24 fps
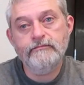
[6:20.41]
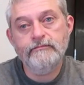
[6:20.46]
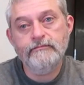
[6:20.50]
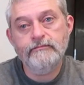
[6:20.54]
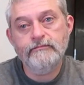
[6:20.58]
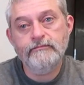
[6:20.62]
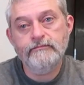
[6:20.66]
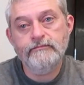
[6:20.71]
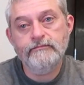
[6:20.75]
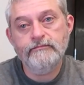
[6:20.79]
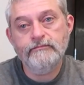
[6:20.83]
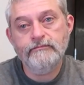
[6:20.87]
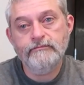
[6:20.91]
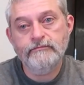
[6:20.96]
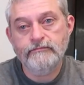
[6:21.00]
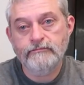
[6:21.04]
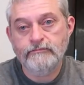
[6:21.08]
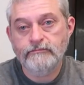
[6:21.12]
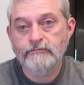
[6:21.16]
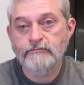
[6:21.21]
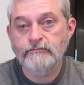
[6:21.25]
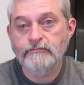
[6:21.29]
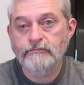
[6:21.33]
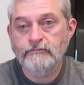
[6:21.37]

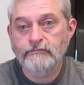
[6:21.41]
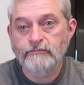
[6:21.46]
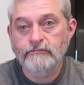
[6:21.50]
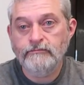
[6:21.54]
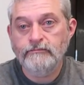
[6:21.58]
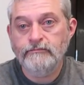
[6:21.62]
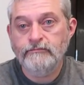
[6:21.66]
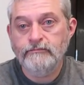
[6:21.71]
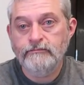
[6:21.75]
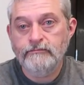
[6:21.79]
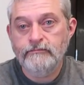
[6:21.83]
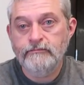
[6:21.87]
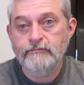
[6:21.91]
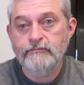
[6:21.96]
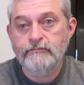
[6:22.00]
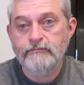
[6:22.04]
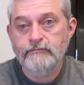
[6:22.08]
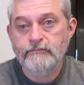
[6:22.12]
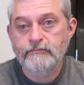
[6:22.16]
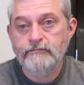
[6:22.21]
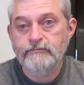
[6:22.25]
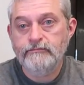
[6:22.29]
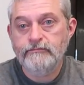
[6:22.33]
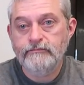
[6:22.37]

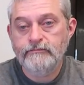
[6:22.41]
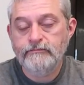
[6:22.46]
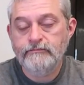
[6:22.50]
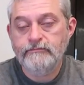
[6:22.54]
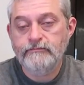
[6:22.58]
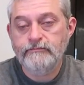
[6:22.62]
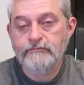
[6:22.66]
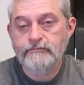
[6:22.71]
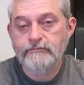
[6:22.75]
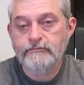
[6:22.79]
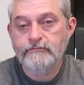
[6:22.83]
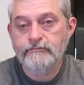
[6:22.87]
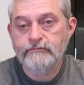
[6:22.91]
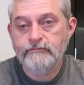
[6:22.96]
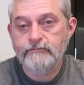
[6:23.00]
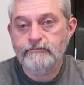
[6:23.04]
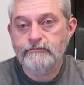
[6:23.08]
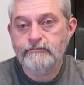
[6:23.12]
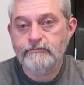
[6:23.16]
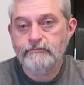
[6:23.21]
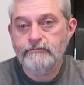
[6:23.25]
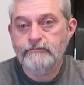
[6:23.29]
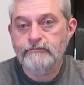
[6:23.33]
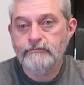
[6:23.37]

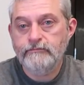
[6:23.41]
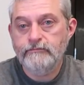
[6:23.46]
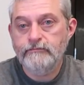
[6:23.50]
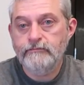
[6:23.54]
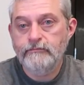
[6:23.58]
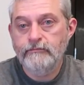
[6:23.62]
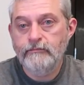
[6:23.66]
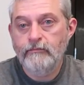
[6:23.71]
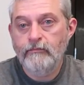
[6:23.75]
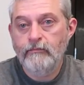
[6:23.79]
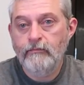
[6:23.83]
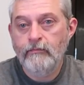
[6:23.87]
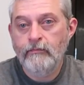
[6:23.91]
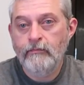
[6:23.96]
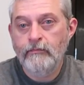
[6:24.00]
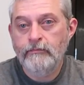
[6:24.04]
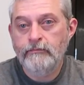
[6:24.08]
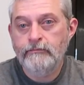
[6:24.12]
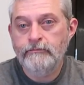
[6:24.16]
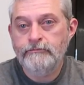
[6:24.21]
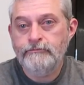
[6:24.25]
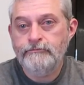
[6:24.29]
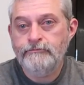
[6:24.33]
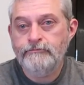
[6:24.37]

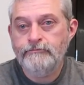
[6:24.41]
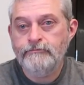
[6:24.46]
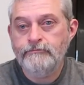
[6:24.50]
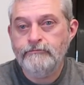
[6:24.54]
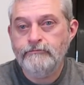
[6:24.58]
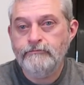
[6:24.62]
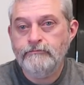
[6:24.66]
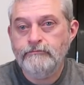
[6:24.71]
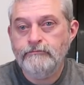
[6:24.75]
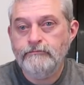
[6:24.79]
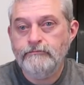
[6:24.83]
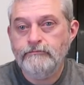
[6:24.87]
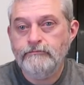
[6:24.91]
This person isn't speaking.